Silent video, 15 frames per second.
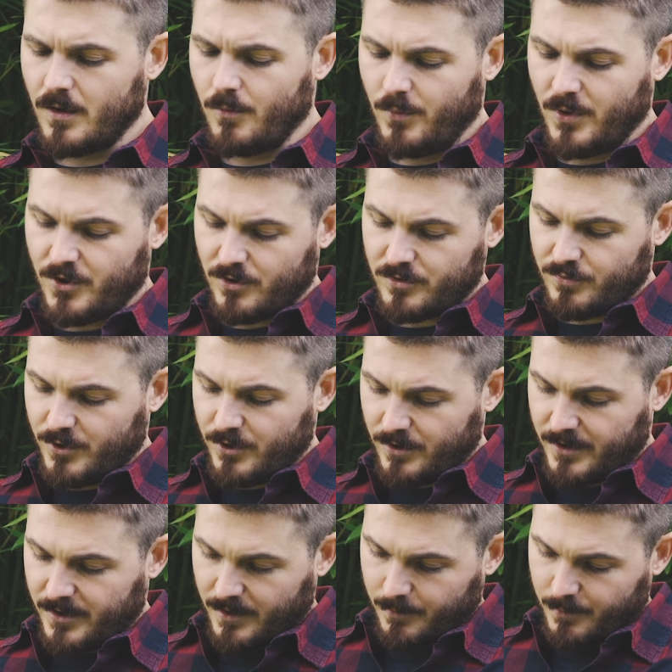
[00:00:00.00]
because we're going to
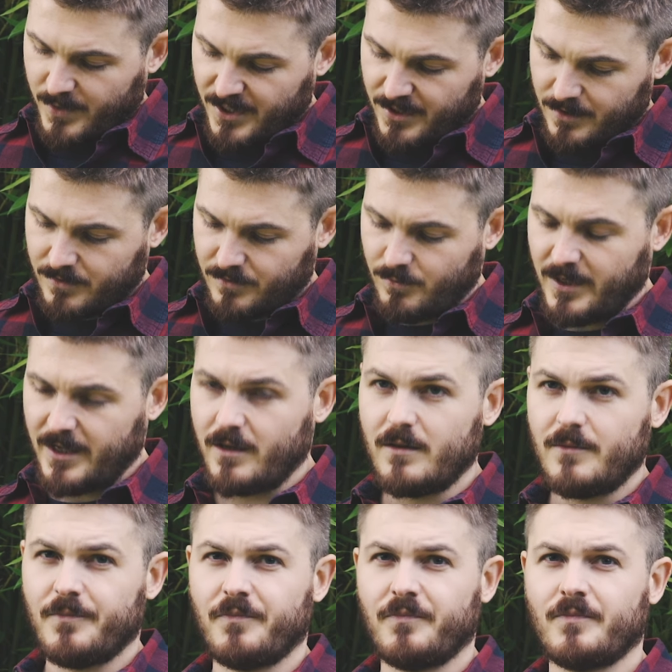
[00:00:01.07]
cut meat as well,
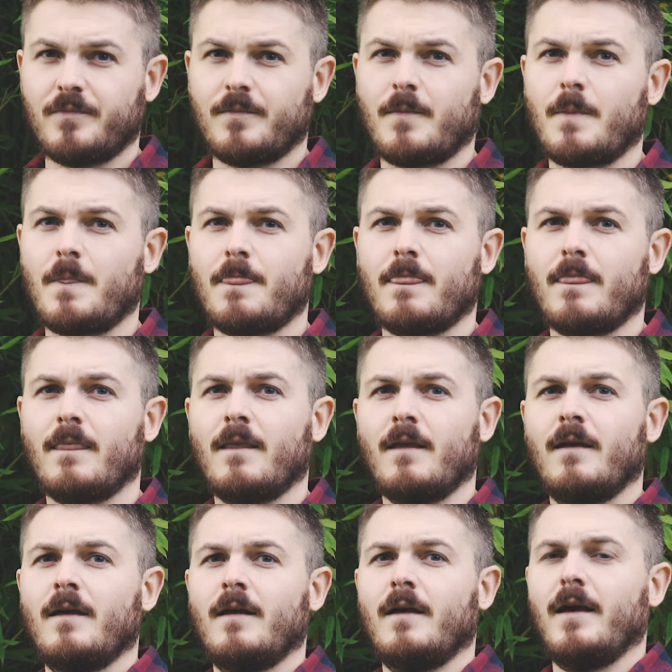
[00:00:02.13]

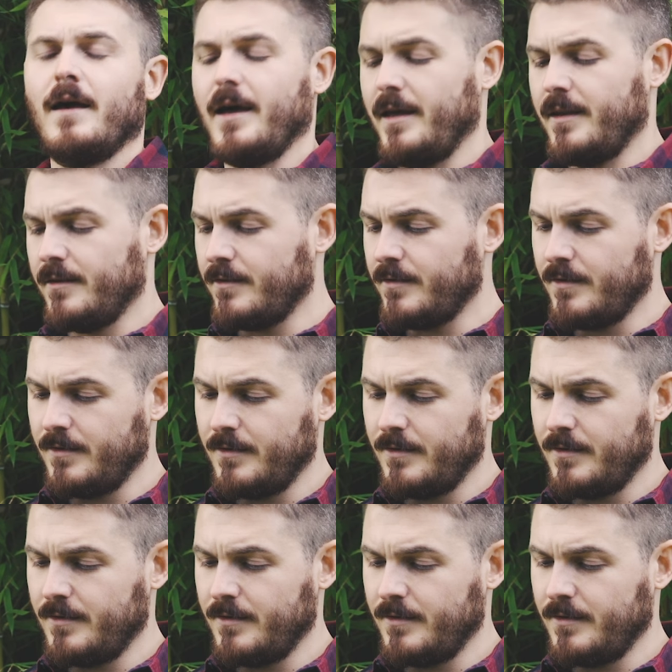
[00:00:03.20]
and